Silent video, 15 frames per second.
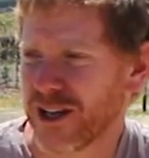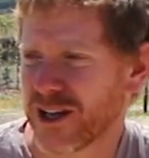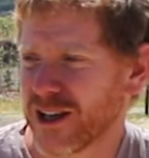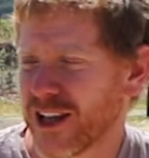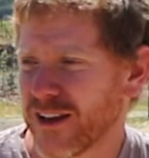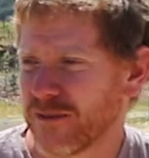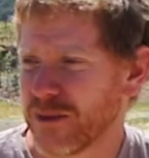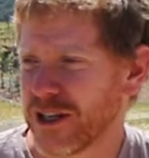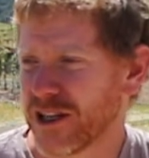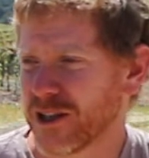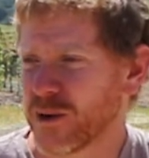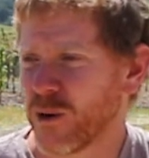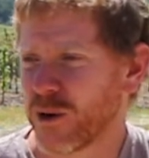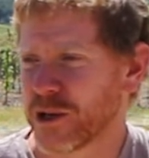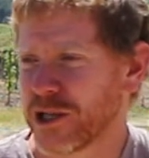and they've been in
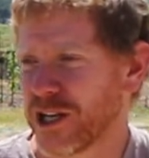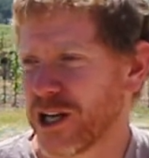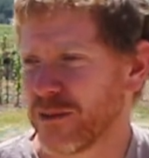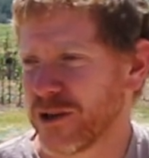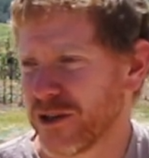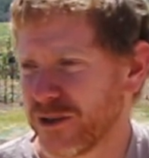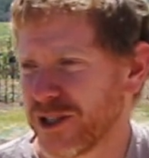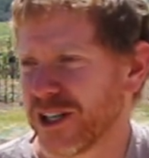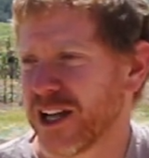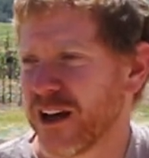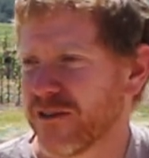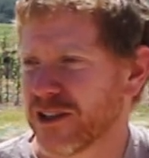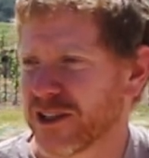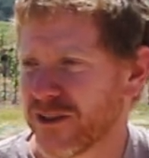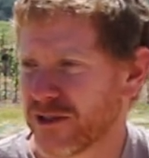quarantine up at UC
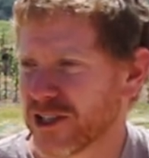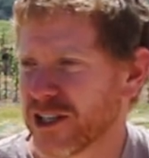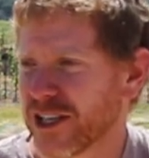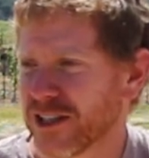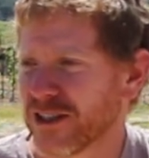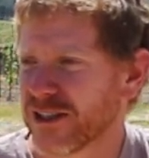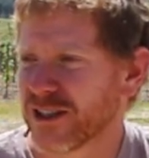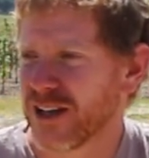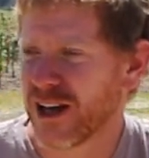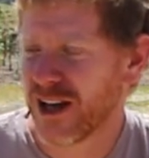Davis ever since.